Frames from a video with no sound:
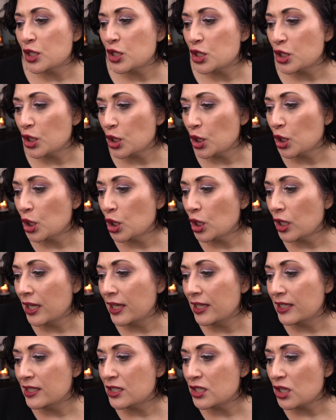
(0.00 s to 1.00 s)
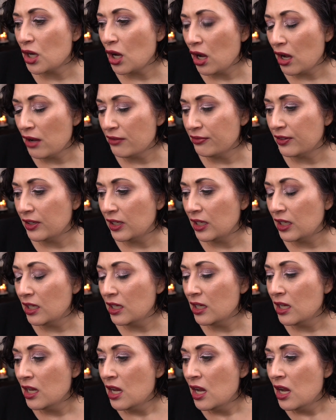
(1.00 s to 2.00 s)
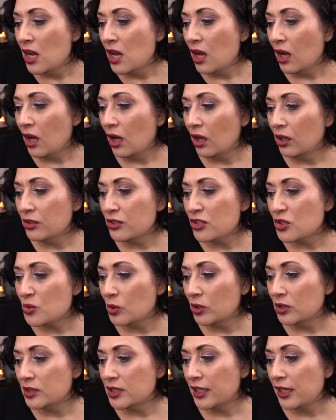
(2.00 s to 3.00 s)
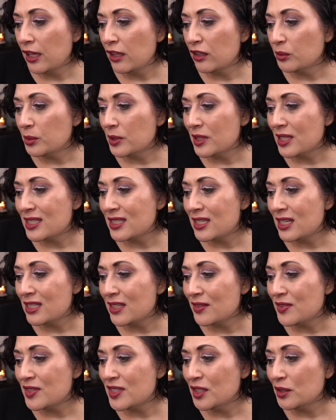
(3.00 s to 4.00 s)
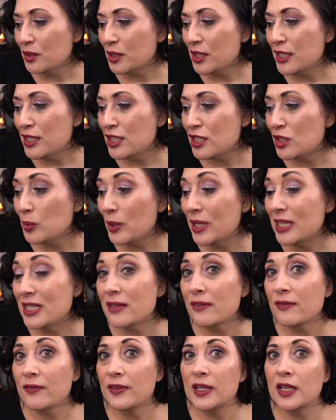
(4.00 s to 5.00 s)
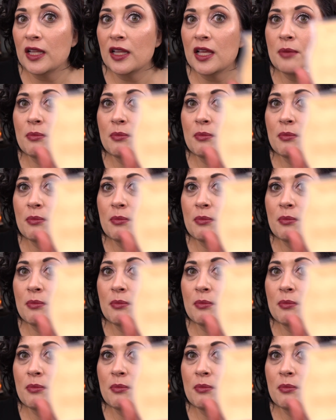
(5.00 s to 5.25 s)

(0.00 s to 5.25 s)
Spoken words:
sugar and toffee, all swirled together with the scent of silky sweet vanilla